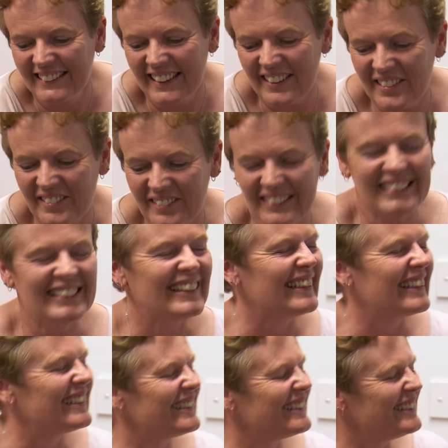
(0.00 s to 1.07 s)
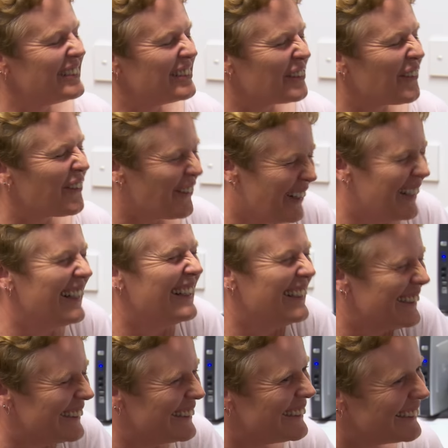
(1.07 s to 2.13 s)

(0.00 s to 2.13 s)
That's really. Are you sure? It's hard to take.